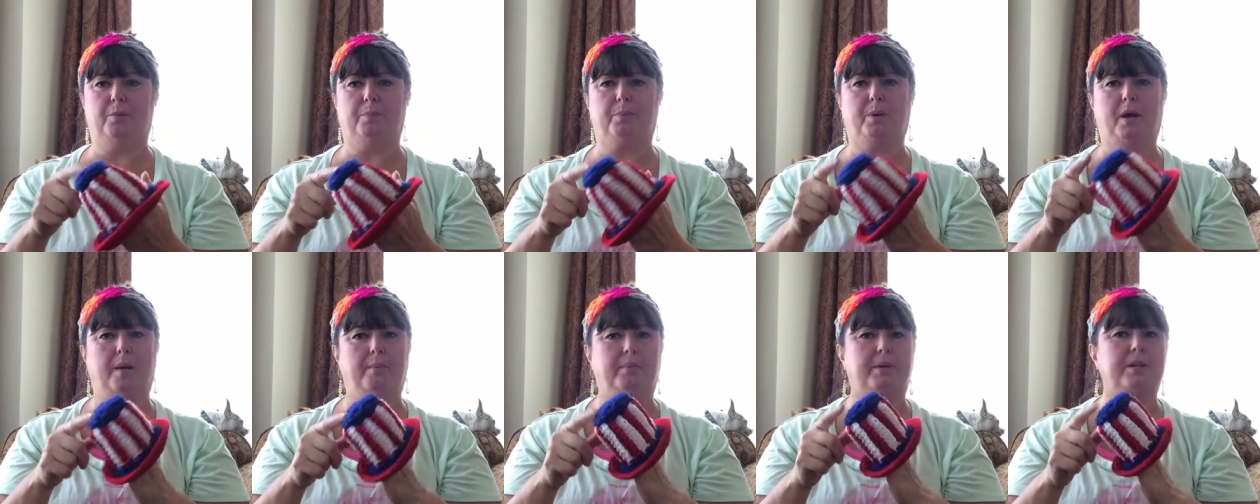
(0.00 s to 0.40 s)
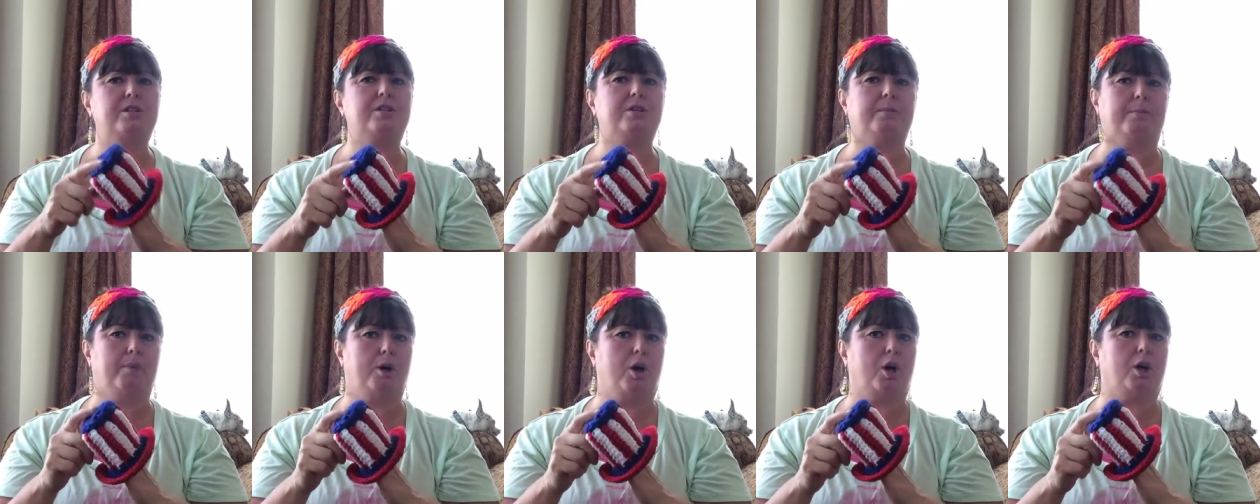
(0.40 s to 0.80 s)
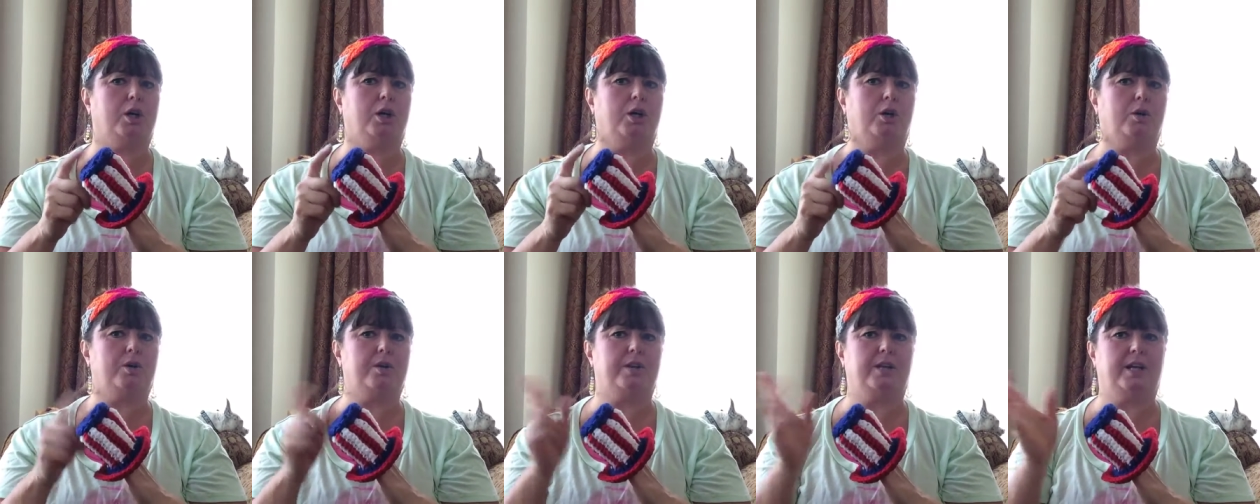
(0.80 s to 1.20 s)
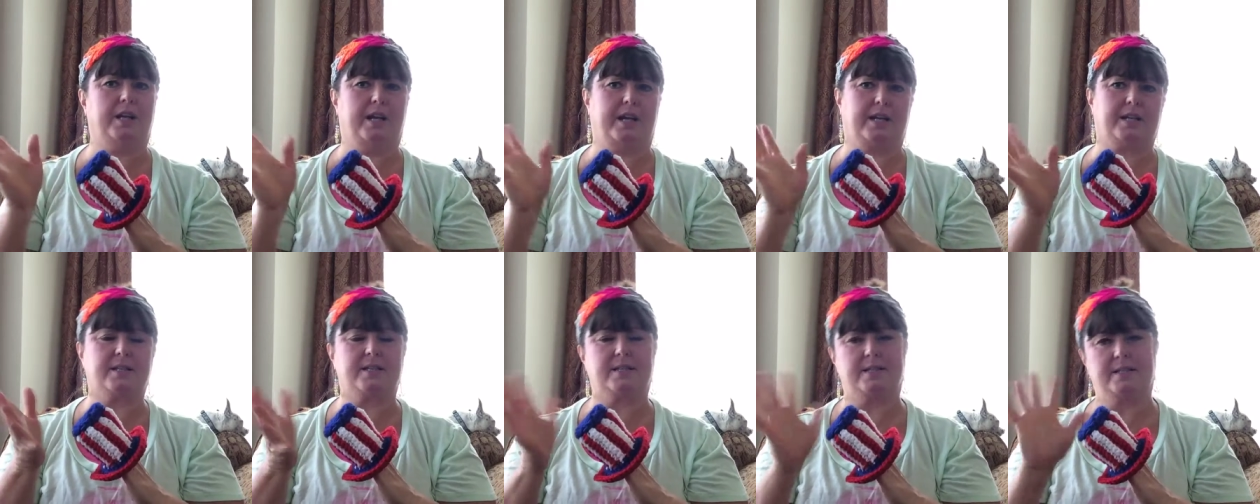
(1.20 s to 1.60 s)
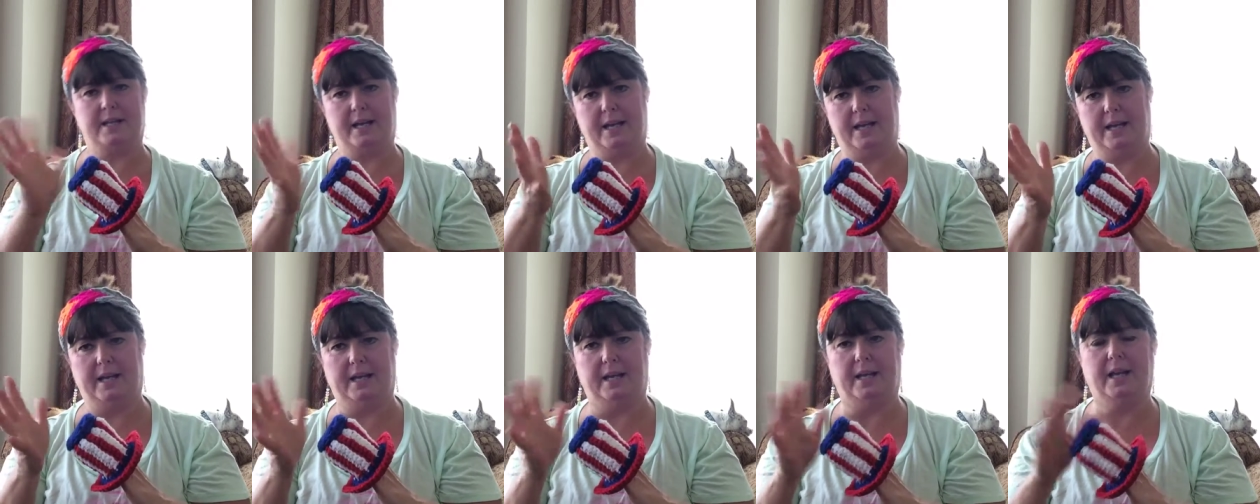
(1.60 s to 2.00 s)
probably tomorrow or the next
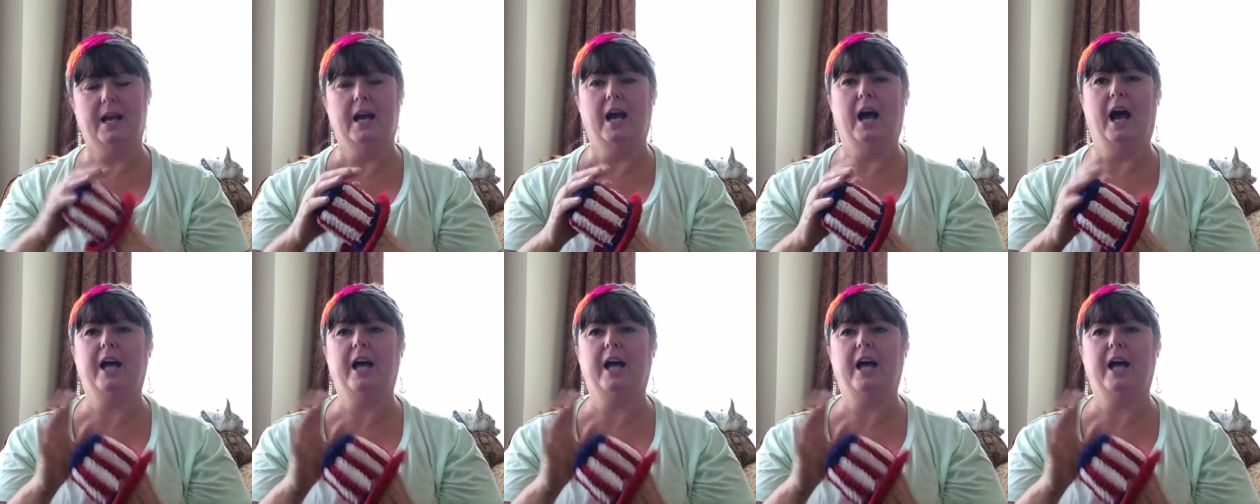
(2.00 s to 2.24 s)
day.